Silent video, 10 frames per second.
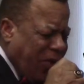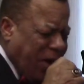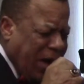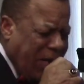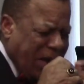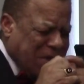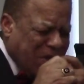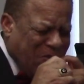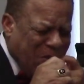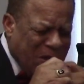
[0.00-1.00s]
Father God, I'm
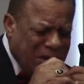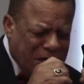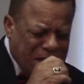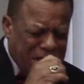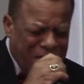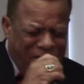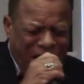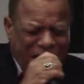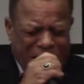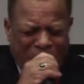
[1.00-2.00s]
asking for the
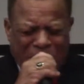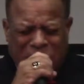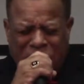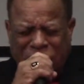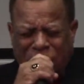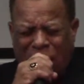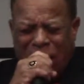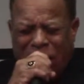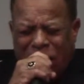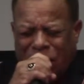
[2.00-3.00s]
divine impartation
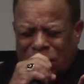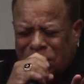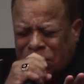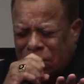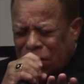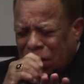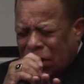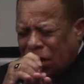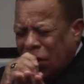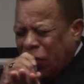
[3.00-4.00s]
right now.
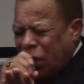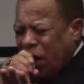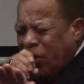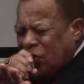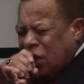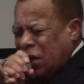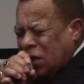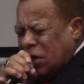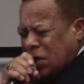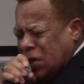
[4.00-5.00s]
In the name of
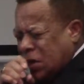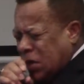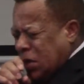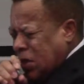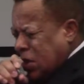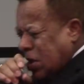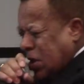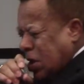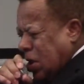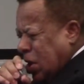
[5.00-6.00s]
Jesus.
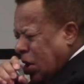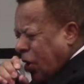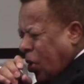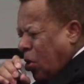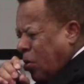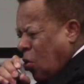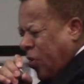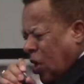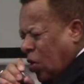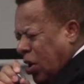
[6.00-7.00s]
God, that we're
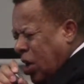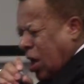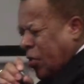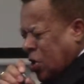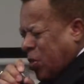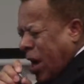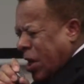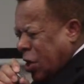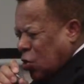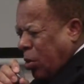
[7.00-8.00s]
moving, Lord God, this
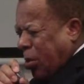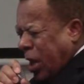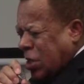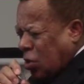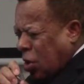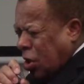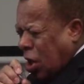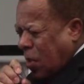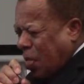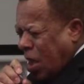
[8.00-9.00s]
body into a place, Lord
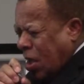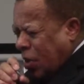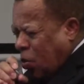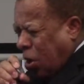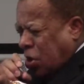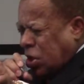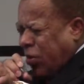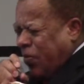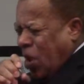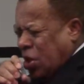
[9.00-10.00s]
God, that we're going to
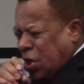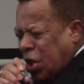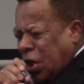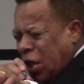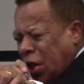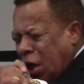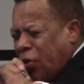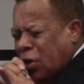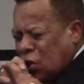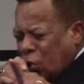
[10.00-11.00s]
start functioning
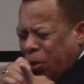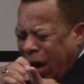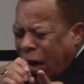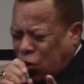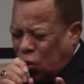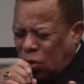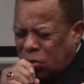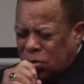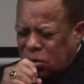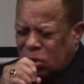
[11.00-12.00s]
in the supernatural.